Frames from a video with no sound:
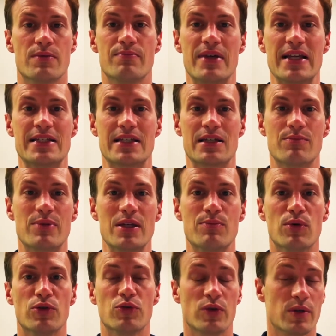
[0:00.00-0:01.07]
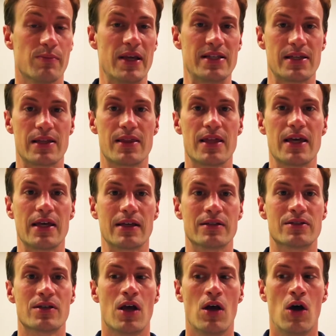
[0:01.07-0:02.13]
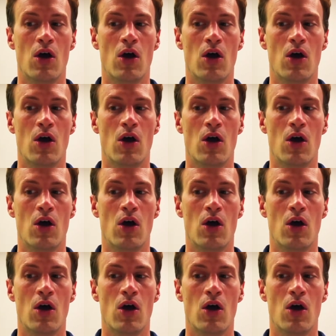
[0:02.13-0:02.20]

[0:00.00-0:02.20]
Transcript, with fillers: amazing people doing amazing things,